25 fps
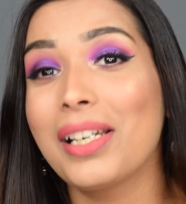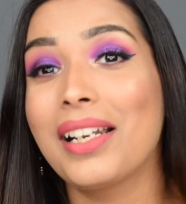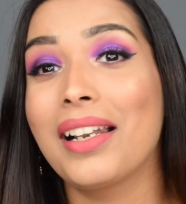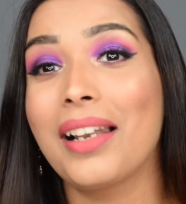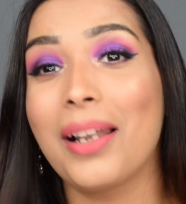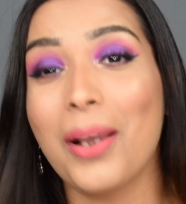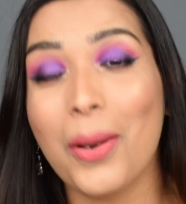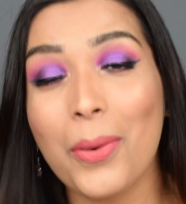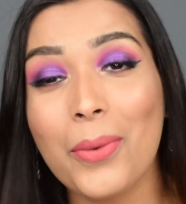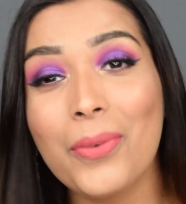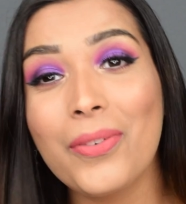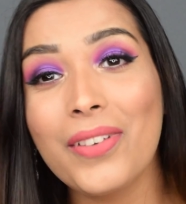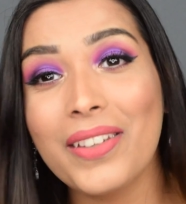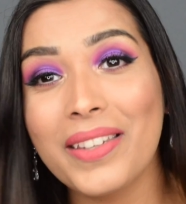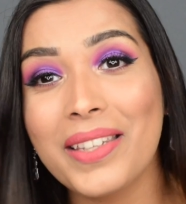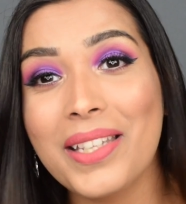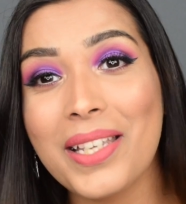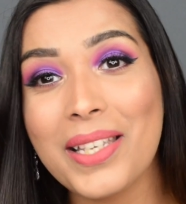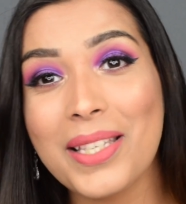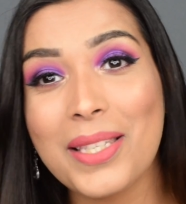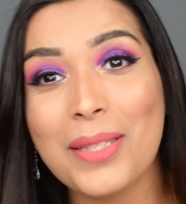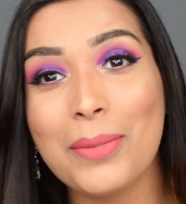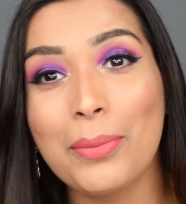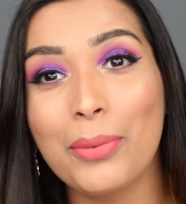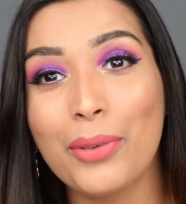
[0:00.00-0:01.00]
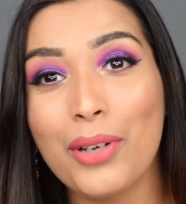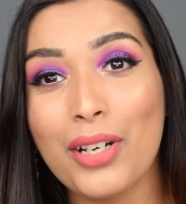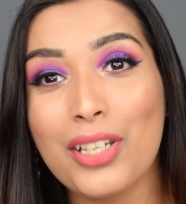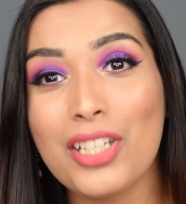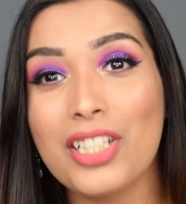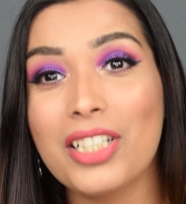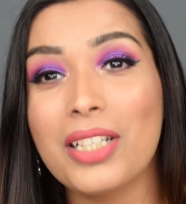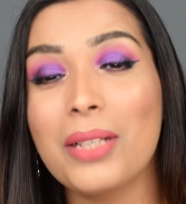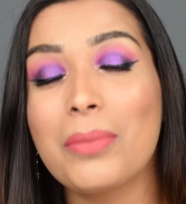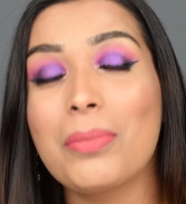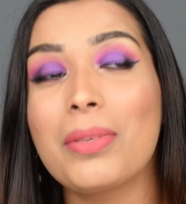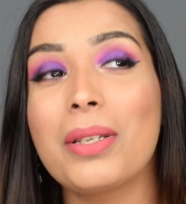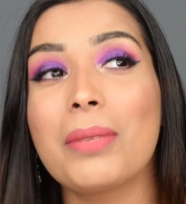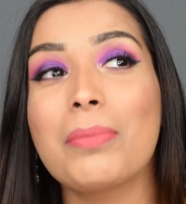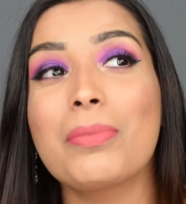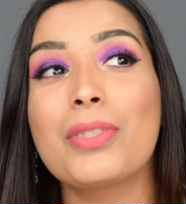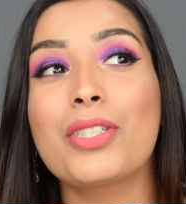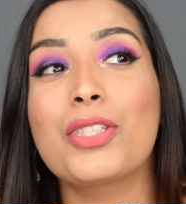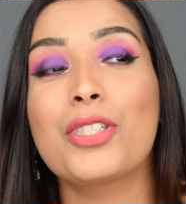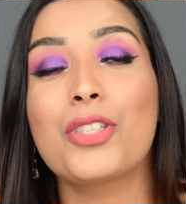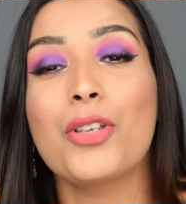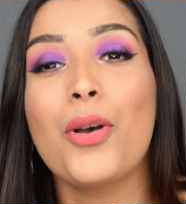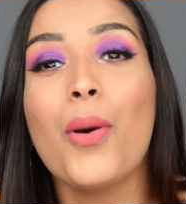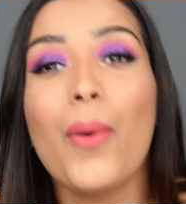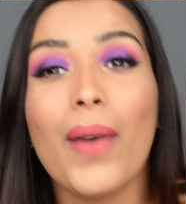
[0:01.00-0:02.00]
in love with these brushes, and I'm
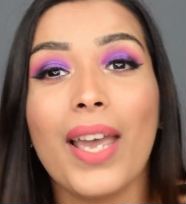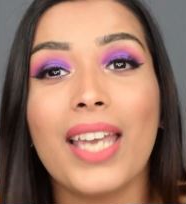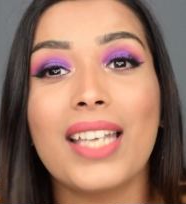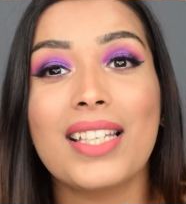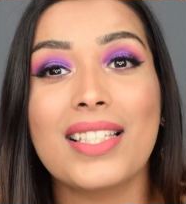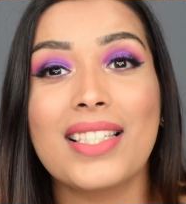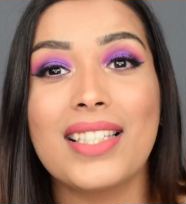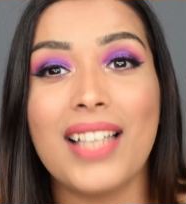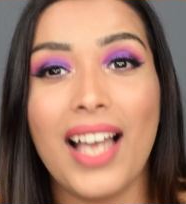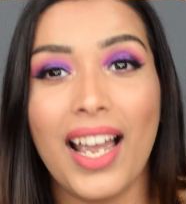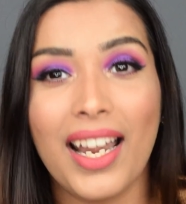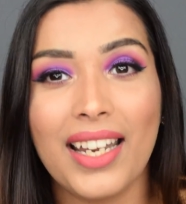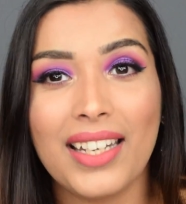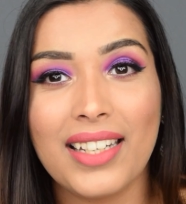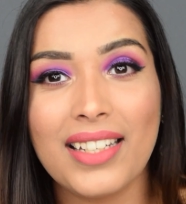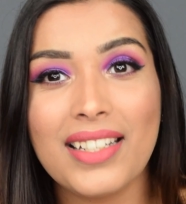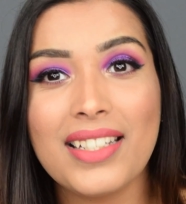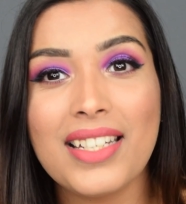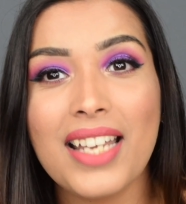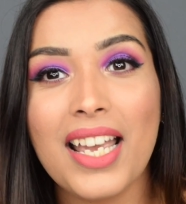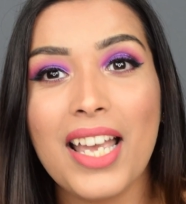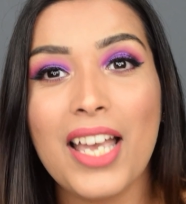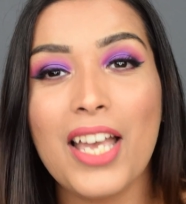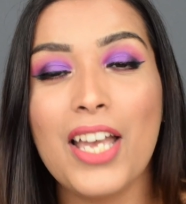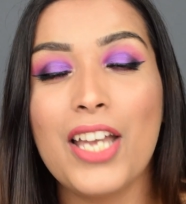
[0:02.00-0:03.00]
so excited